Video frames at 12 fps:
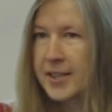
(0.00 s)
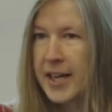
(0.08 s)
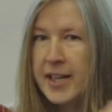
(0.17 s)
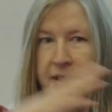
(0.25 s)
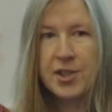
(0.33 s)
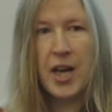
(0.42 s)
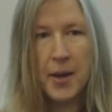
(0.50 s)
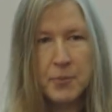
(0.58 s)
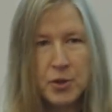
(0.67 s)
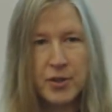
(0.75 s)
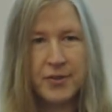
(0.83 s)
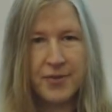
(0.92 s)
take time
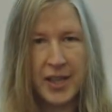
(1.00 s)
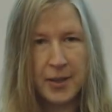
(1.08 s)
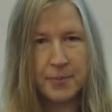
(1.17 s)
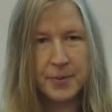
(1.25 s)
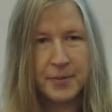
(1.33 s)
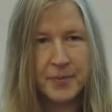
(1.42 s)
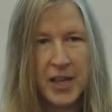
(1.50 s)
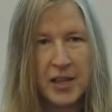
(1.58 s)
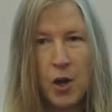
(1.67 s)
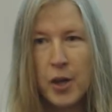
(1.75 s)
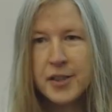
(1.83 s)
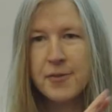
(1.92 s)
to develop, a
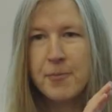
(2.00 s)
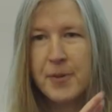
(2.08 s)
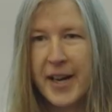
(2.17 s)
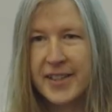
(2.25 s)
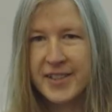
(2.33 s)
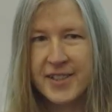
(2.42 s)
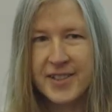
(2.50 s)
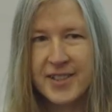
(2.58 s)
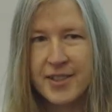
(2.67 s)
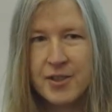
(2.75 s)
lot of practice.